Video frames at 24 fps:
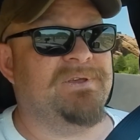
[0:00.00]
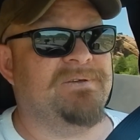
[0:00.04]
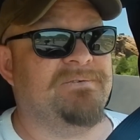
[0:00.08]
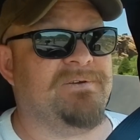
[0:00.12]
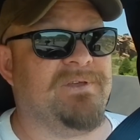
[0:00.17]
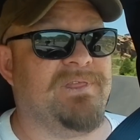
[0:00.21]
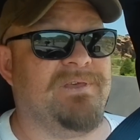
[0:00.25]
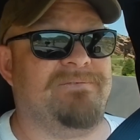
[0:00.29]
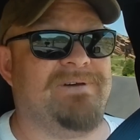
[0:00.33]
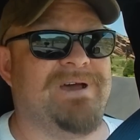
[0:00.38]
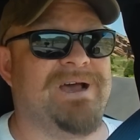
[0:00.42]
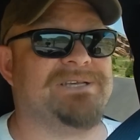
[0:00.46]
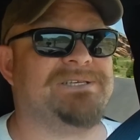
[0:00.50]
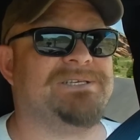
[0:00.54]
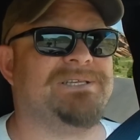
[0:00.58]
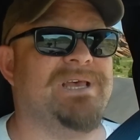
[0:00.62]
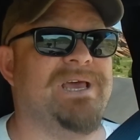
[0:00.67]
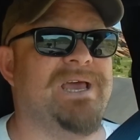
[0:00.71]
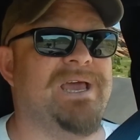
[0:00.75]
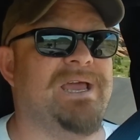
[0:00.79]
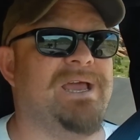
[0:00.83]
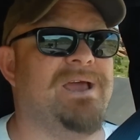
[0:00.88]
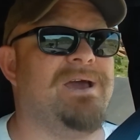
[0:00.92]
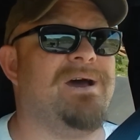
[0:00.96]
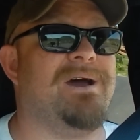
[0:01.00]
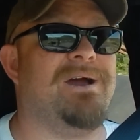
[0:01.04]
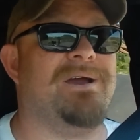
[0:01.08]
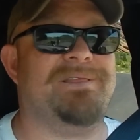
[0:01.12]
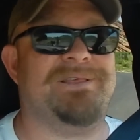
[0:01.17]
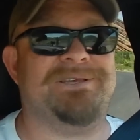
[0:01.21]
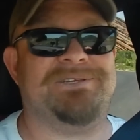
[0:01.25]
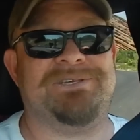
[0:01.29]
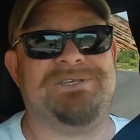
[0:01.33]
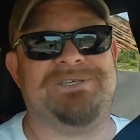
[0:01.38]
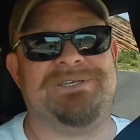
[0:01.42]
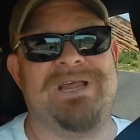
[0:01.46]
For the Fast Lane car,
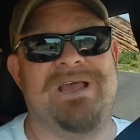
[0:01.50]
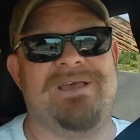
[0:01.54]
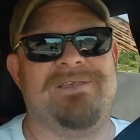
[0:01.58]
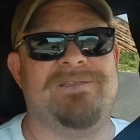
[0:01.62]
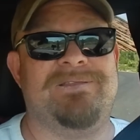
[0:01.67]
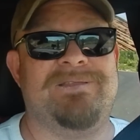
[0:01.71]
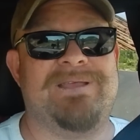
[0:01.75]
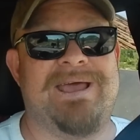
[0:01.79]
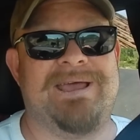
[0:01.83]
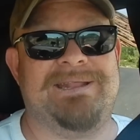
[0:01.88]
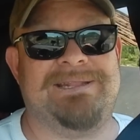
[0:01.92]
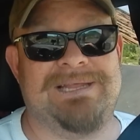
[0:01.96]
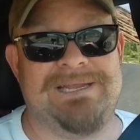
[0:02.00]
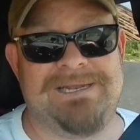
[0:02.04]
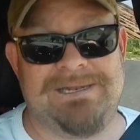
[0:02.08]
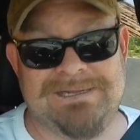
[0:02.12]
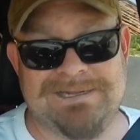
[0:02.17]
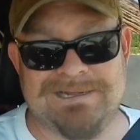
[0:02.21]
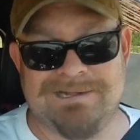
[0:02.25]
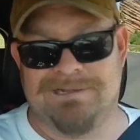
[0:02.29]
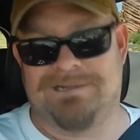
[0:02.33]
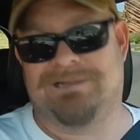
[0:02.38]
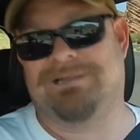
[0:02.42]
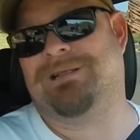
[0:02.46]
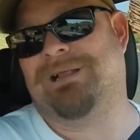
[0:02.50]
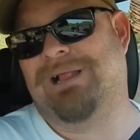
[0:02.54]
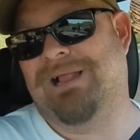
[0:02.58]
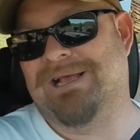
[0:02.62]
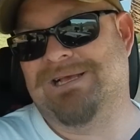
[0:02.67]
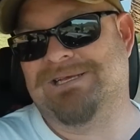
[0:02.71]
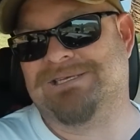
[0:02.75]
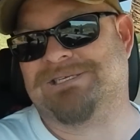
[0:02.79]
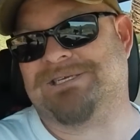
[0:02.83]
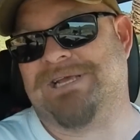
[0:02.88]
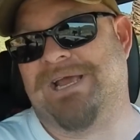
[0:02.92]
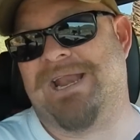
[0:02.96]
this is Nathan Adlen.
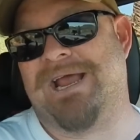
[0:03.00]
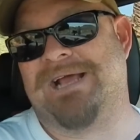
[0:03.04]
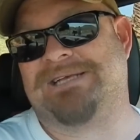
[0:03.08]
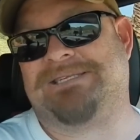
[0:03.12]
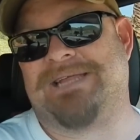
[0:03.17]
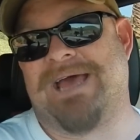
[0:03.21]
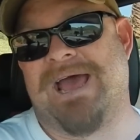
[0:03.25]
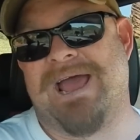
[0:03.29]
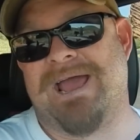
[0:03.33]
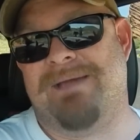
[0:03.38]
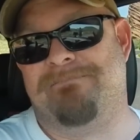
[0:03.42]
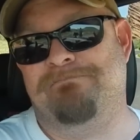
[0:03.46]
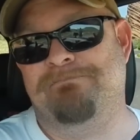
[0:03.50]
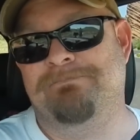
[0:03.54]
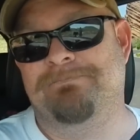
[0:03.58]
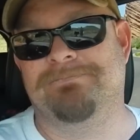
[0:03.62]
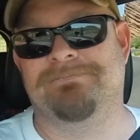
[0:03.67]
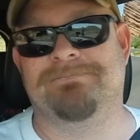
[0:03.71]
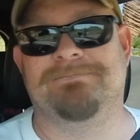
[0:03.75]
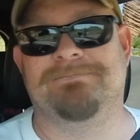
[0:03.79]
See you next time.